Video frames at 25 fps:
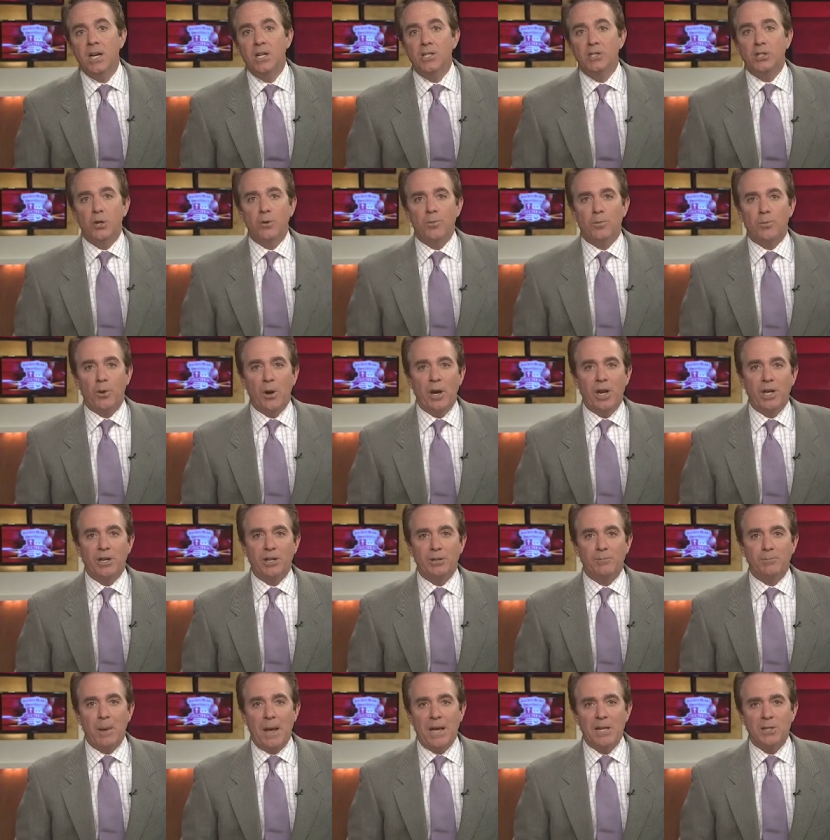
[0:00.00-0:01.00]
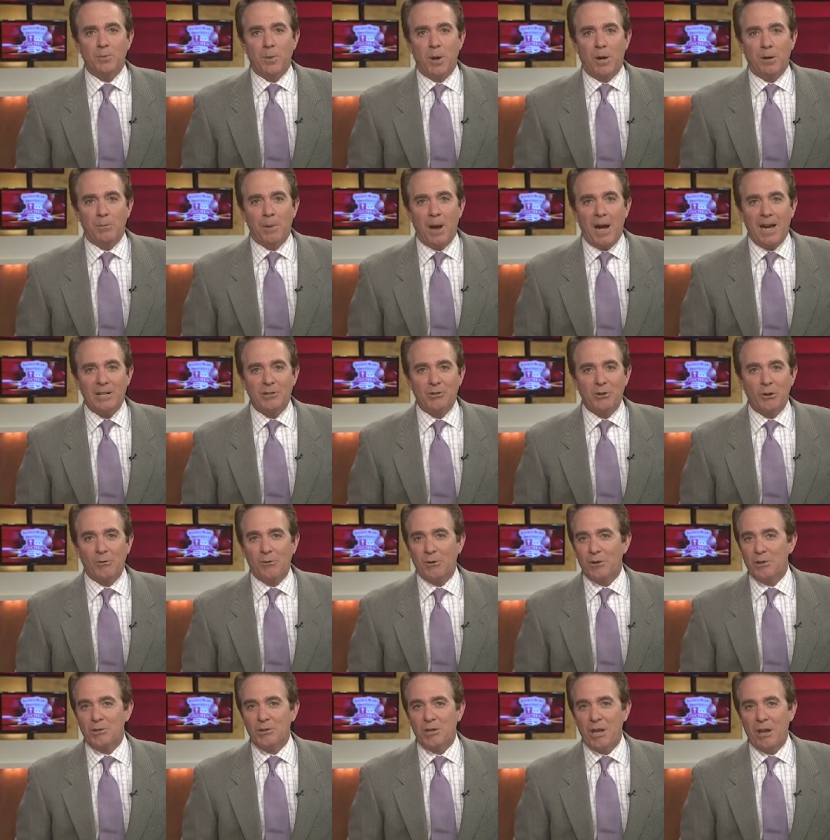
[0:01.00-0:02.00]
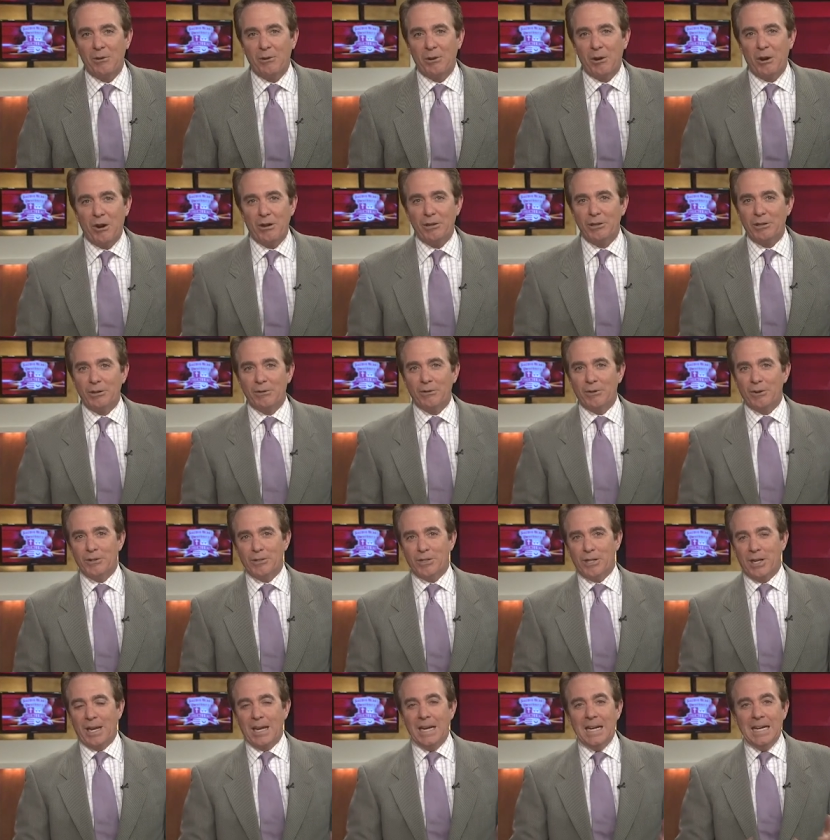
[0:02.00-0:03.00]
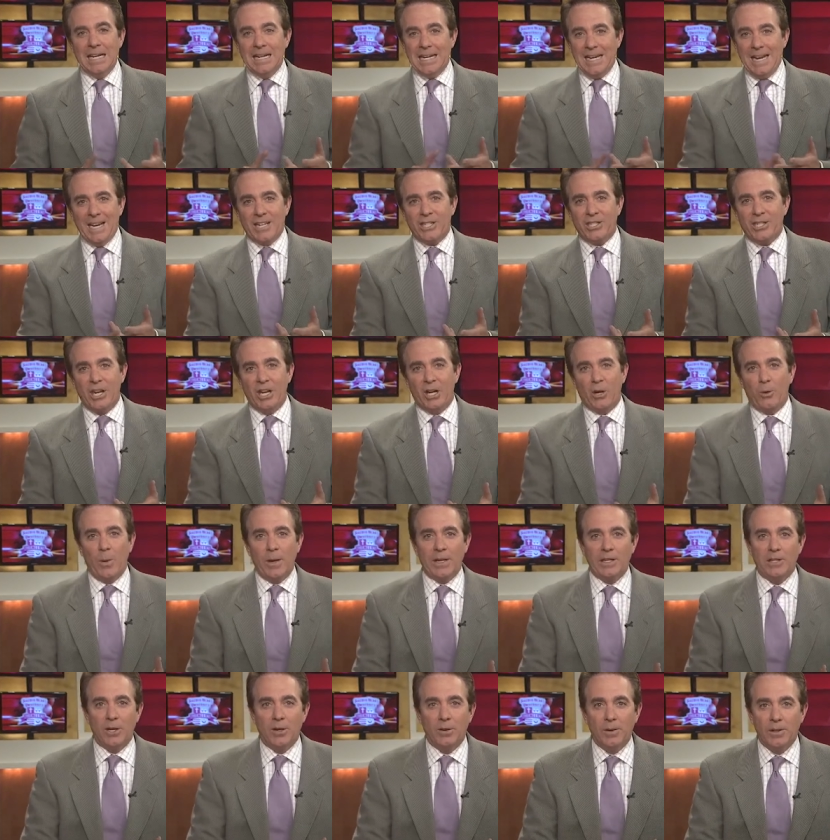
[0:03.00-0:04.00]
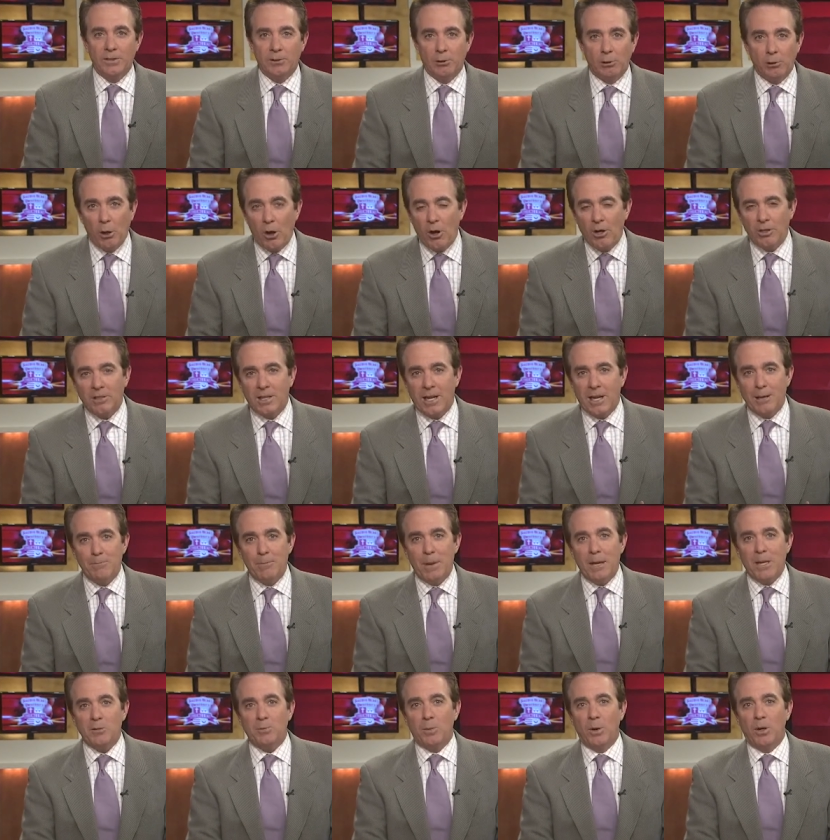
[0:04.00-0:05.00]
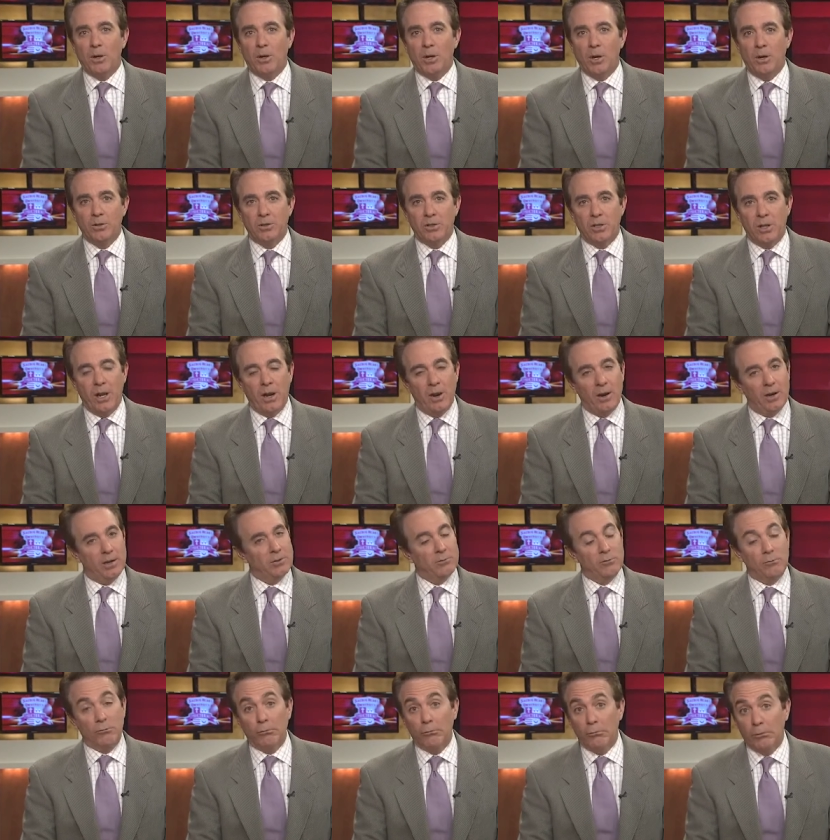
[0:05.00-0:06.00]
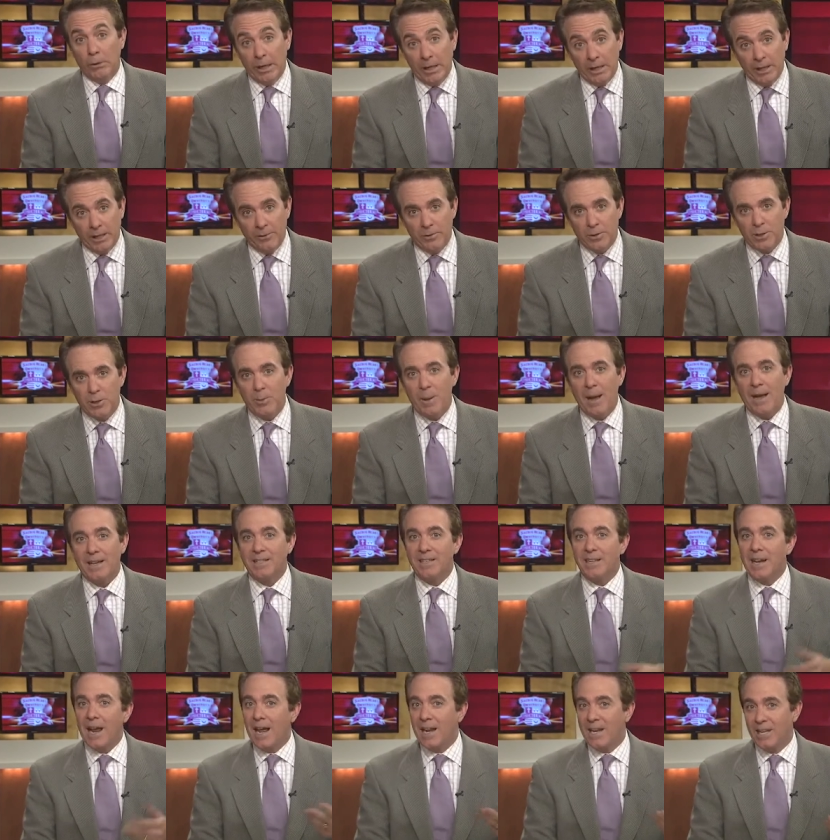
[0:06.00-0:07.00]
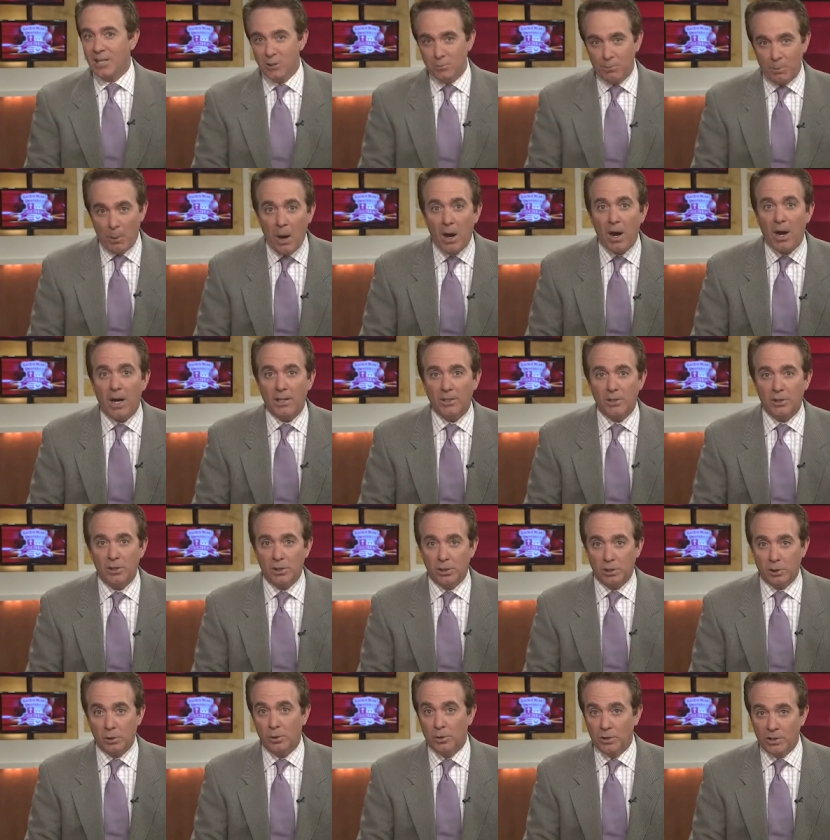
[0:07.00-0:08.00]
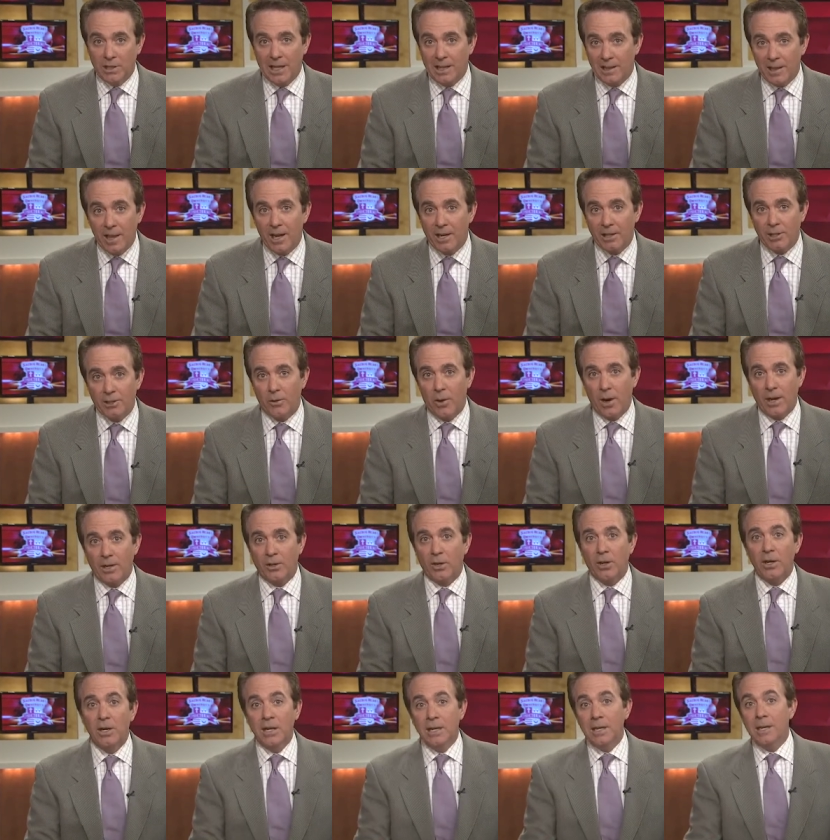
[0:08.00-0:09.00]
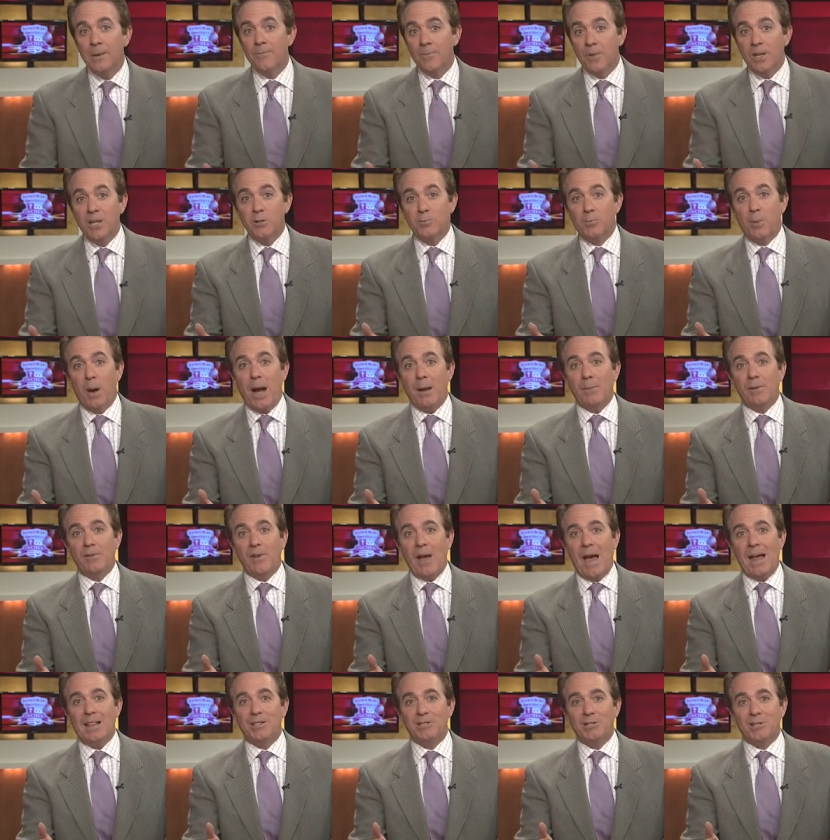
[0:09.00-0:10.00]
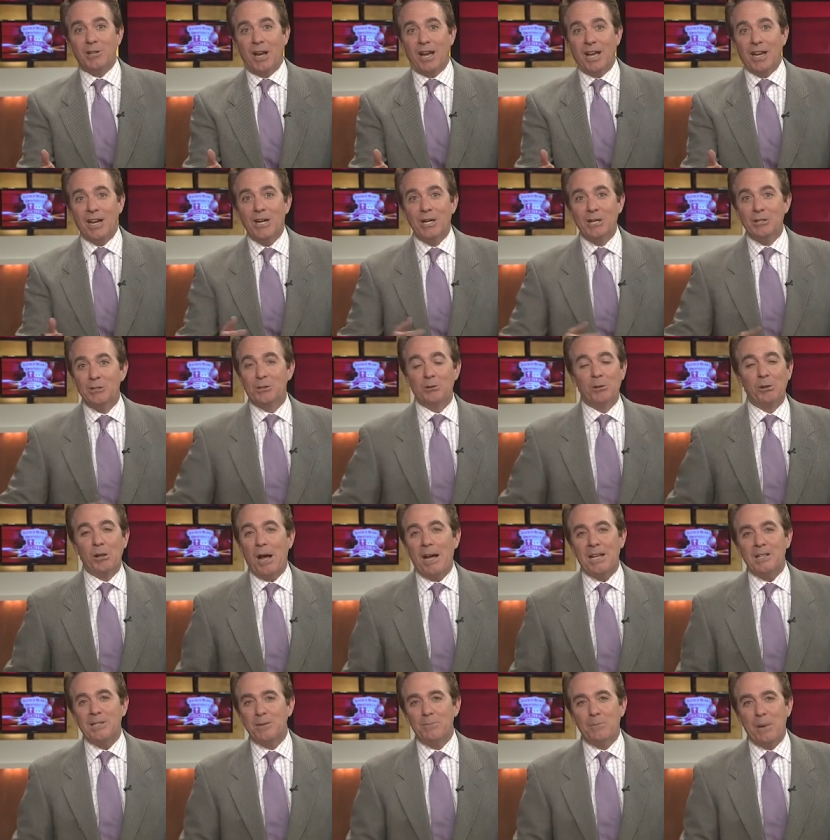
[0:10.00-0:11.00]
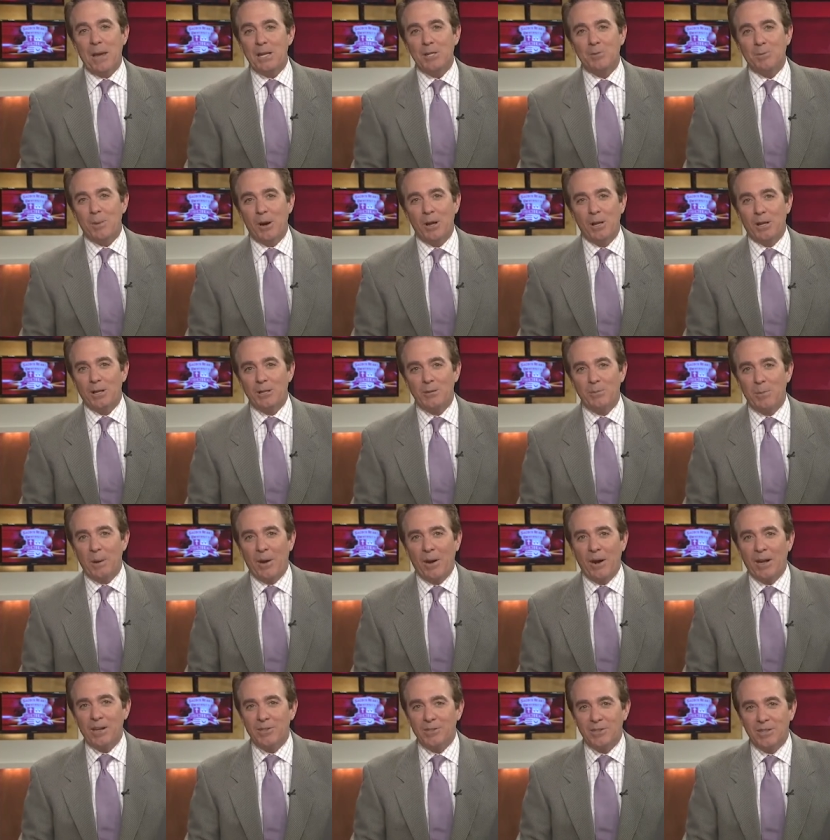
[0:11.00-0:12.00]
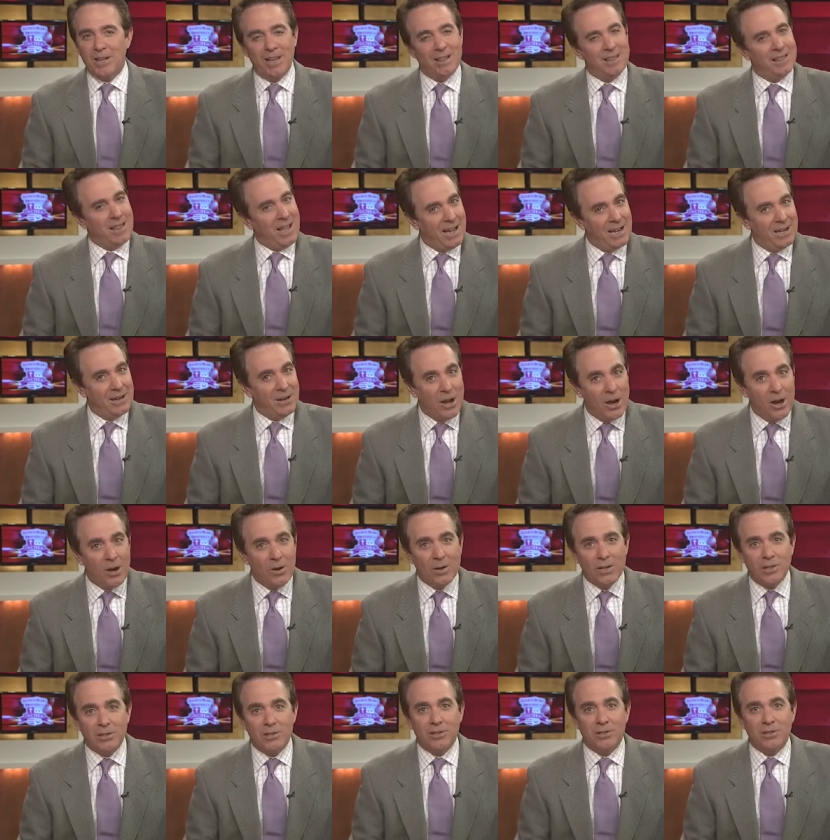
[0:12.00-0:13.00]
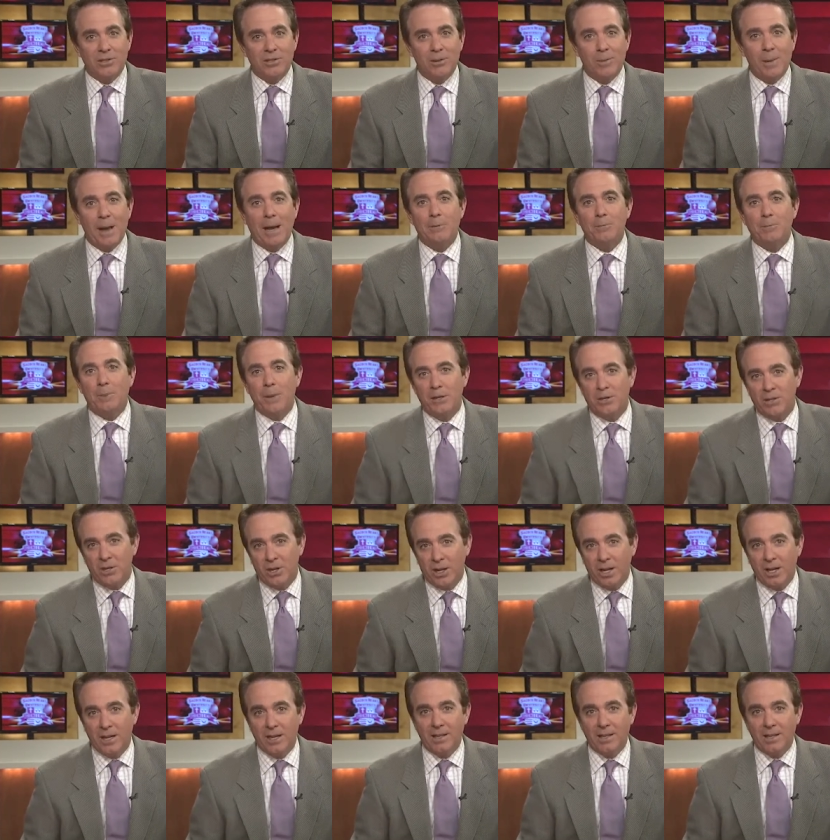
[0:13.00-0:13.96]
Two pretty good baseball minds over at Sacred Heart University. Nick Giaquinto is the longtime baseball coach there and is really respected. And his boss, the school's athletic director, is Bobby Valentine. So lots of baseball experience, and they know it's about pitching,